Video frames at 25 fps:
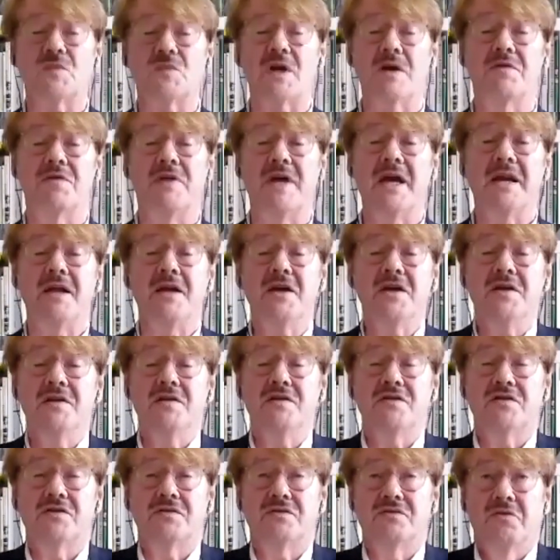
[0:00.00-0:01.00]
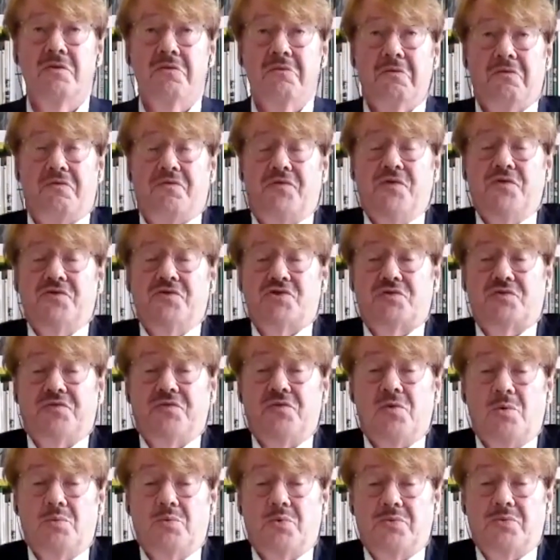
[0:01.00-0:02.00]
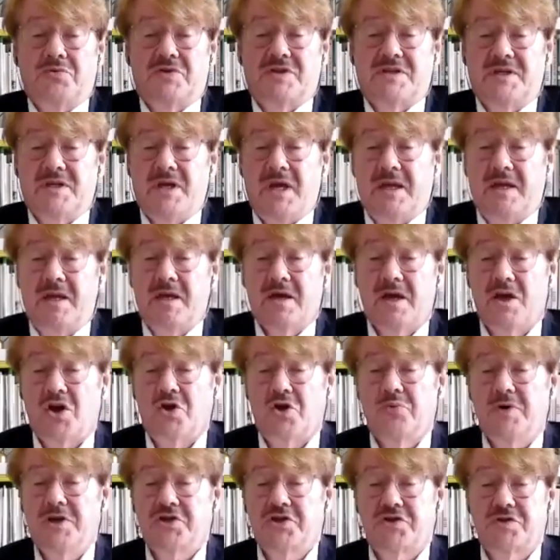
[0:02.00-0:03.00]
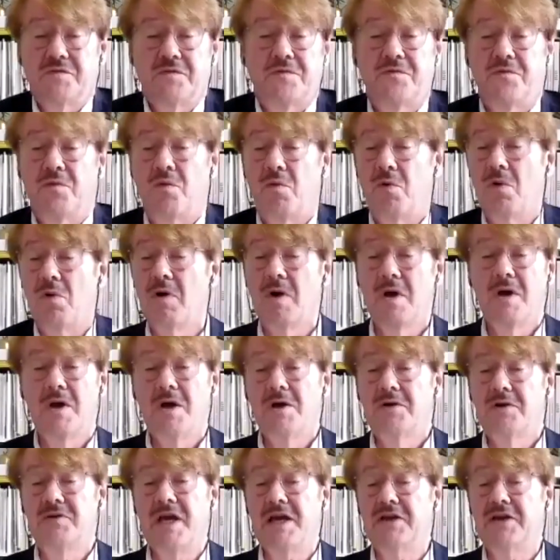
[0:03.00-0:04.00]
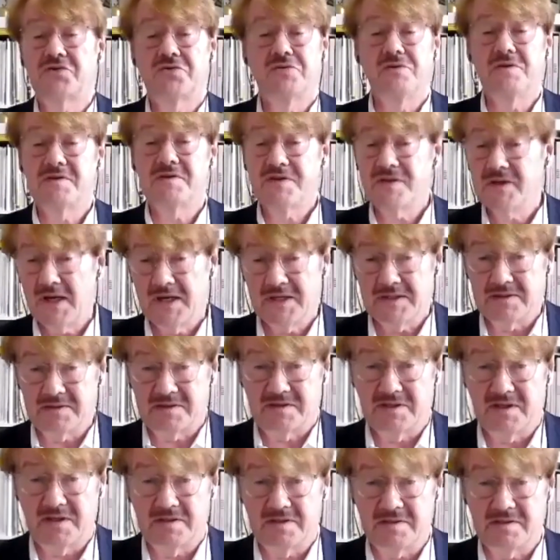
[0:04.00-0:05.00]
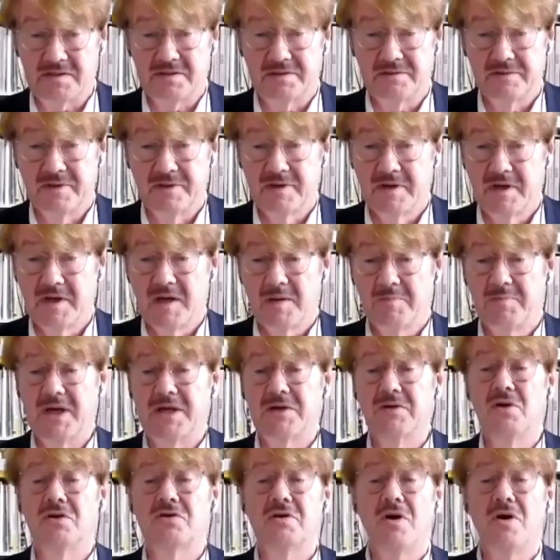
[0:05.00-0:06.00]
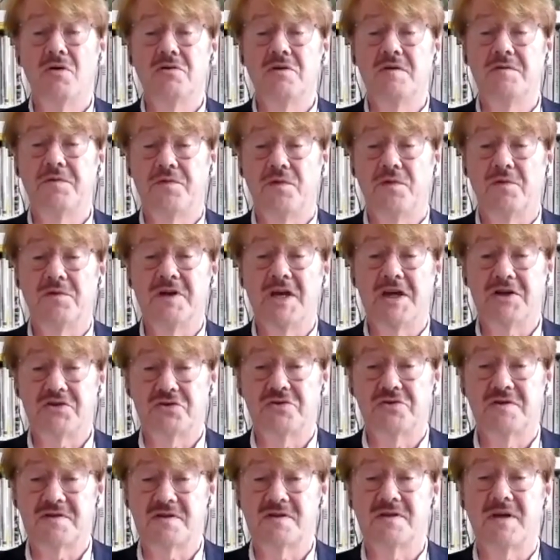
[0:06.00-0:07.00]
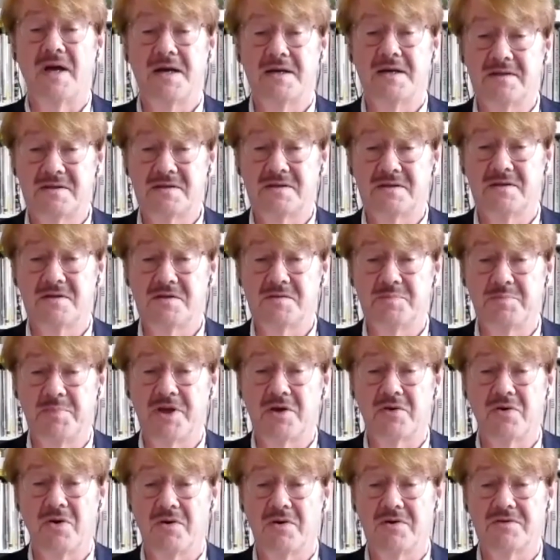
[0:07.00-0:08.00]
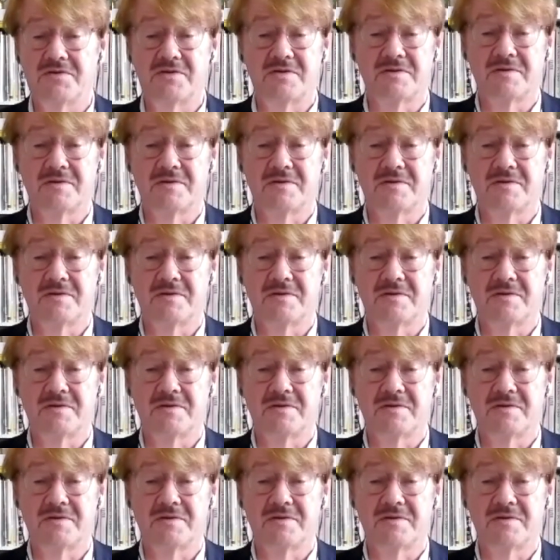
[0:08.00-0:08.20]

that is, first of all, we would say, a question for natural sciences, but not only for natural sciences, because